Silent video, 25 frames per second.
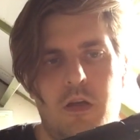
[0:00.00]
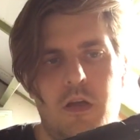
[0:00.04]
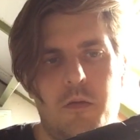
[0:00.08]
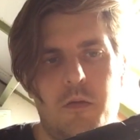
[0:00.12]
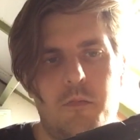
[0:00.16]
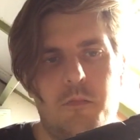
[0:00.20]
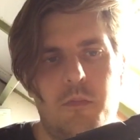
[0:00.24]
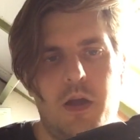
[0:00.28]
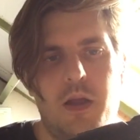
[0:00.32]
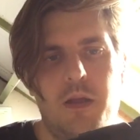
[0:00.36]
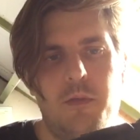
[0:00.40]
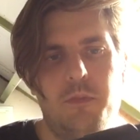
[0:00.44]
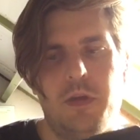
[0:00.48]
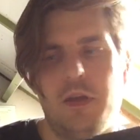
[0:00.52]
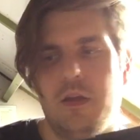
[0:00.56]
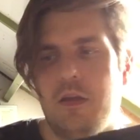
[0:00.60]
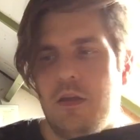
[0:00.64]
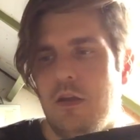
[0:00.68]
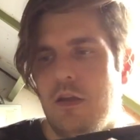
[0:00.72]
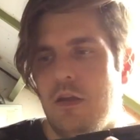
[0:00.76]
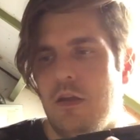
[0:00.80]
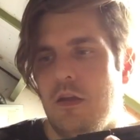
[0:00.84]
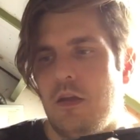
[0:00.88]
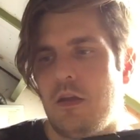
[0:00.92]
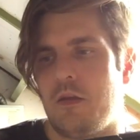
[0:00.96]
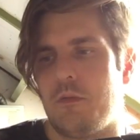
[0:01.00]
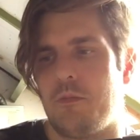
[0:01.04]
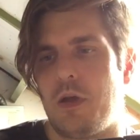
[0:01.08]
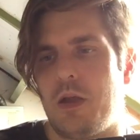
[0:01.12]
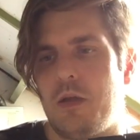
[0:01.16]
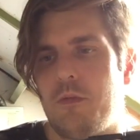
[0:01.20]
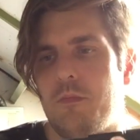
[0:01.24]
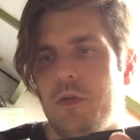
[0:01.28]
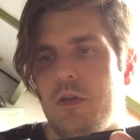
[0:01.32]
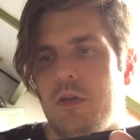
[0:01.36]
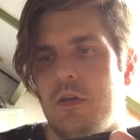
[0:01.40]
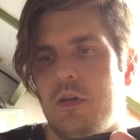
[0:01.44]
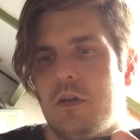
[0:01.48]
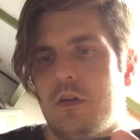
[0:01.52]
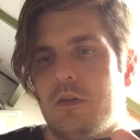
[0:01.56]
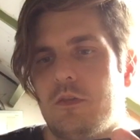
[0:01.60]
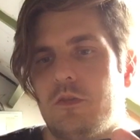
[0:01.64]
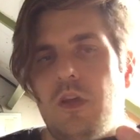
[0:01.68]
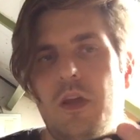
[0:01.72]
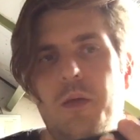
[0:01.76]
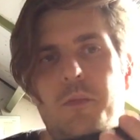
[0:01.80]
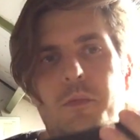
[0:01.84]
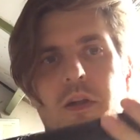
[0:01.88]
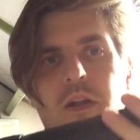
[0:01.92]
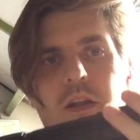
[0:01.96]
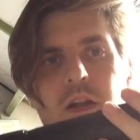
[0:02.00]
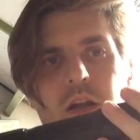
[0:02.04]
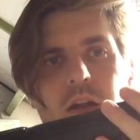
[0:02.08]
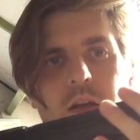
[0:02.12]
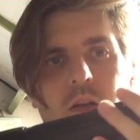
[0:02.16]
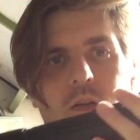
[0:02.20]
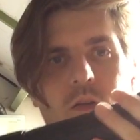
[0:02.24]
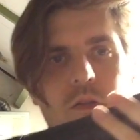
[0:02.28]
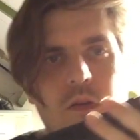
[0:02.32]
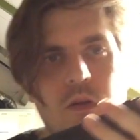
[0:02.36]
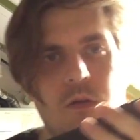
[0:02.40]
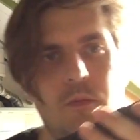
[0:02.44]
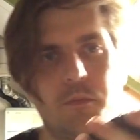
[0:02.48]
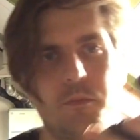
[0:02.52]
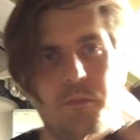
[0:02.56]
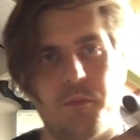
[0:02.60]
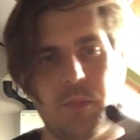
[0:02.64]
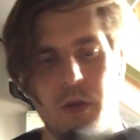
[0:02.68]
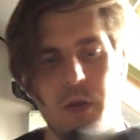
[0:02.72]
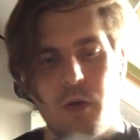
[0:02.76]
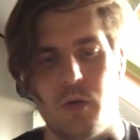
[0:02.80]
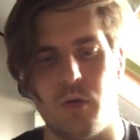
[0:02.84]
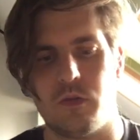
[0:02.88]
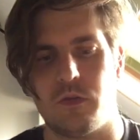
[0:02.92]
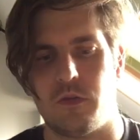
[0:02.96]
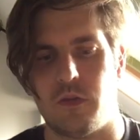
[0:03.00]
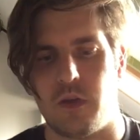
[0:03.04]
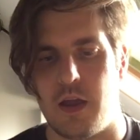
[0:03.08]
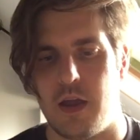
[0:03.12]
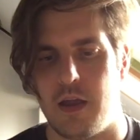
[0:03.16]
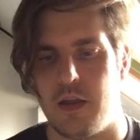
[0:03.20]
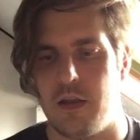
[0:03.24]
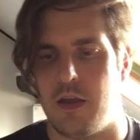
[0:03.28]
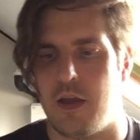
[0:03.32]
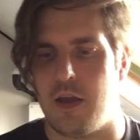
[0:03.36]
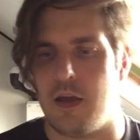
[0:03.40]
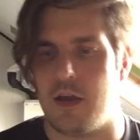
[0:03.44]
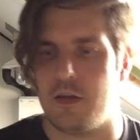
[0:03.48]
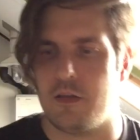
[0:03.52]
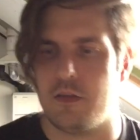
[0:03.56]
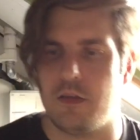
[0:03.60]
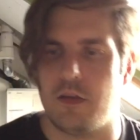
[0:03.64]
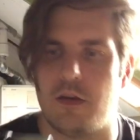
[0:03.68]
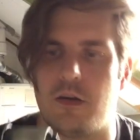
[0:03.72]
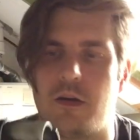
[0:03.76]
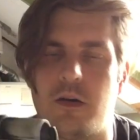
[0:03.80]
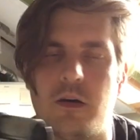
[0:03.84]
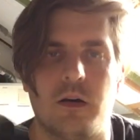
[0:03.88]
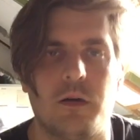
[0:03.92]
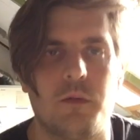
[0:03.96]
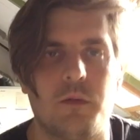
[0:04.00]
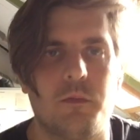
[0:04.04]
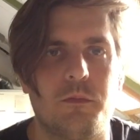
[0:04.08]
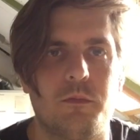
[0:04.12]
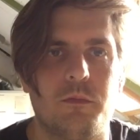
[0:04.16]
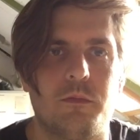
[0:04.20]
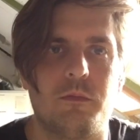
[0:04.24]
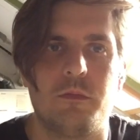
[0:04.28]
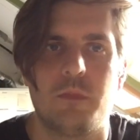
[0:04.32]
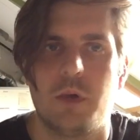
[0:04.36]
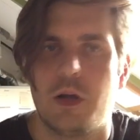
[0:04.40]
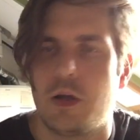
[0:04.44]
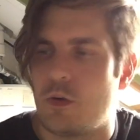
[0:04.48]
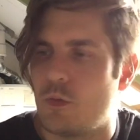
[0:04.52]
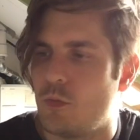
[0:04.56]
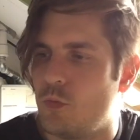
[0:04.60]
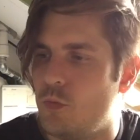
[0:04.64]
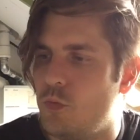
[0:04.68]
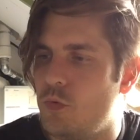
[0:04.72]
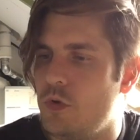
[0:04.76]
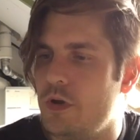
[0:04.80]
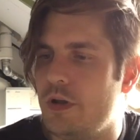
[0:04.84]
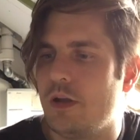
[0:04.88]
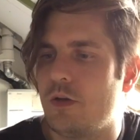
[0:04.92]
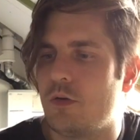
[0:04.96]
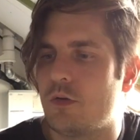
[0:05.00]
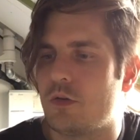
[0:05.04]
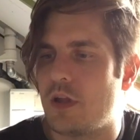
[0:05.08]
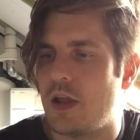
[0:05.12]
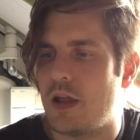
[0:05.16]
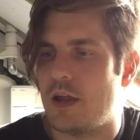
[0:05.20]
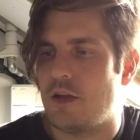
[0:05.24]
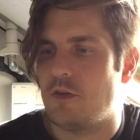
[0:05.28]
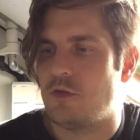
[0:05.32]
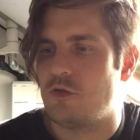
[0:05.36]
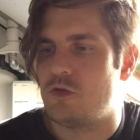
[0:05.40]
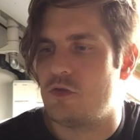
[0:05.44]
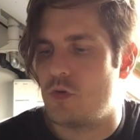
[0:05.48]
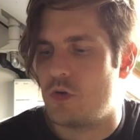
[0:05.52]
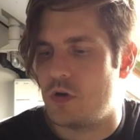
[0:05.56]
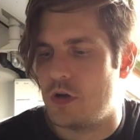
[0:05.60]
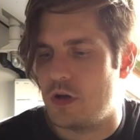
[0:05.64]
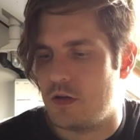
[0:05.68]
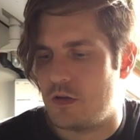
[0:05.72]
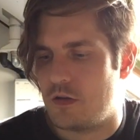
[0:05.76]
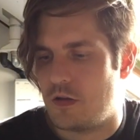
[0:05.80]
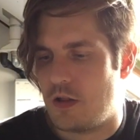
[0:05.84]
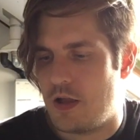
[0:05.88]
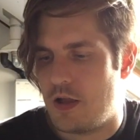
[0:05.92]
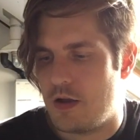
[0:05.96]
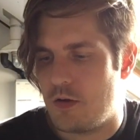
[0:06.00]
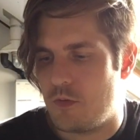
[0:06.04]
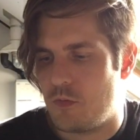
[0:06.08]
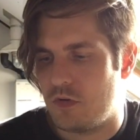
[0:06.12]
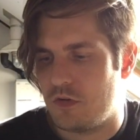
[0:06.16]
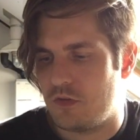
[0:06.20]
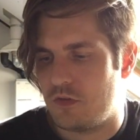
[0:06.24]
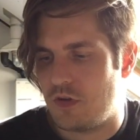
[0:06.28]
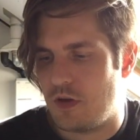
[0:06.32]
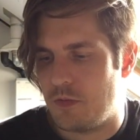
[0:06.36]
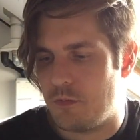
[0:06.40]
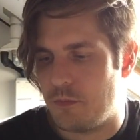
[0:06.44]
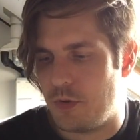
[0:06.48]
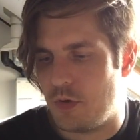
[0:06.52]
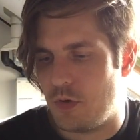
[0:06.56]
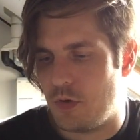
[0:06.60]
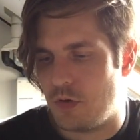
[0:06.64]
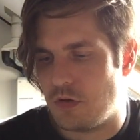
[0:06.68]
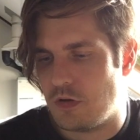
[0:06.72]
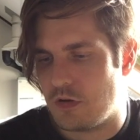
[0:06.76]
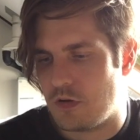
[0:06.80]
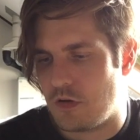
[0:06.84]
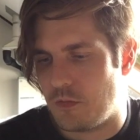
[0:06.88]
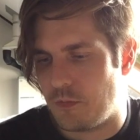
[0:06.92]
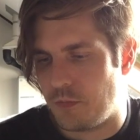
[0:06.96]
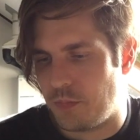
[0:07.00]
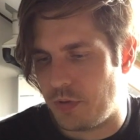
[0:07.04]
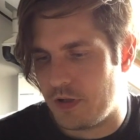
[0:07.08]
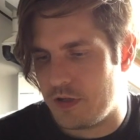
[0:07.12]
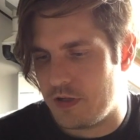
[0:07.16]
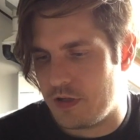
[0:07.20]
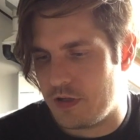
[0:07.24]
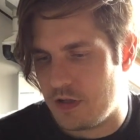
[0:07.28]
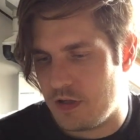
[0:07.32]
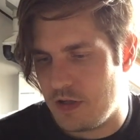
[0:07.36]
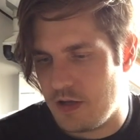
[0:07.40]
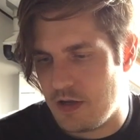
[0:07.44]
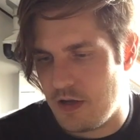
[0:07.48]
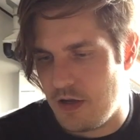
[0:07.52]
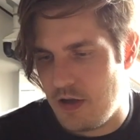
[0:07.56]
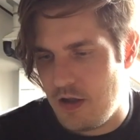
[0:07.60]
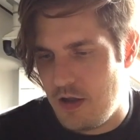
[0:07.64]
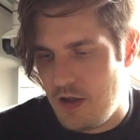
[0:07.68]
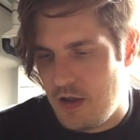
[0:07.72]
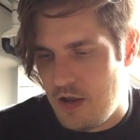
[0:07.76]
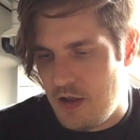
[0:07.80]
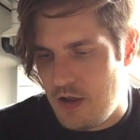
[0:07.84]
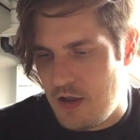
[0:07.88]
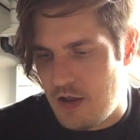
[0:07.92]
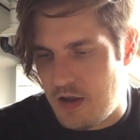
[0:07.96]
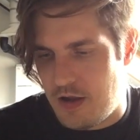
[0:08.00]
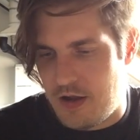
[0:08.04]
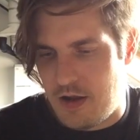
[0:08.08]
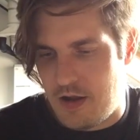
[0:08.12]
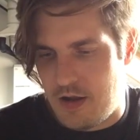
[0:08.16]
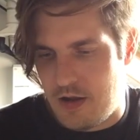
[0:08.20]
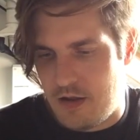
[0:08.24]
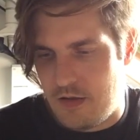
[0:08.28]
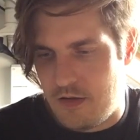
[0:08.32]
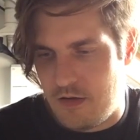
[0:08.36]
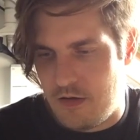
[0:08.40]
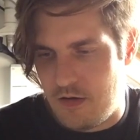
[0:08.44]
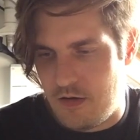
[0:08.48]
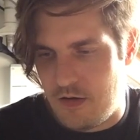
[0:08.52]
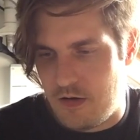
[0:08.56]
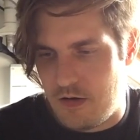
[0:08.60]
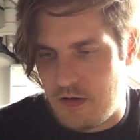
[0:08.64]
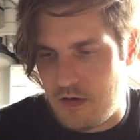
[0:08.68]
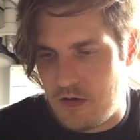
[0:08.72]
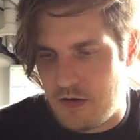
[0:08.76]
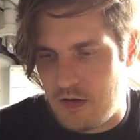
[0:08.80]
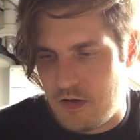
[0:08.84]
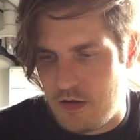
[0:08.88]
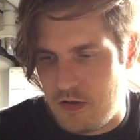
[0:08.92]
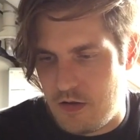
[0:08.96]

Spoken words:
It might be a saber that I'm gonna build and then really gonna enjoy it. Like once I build it completely and I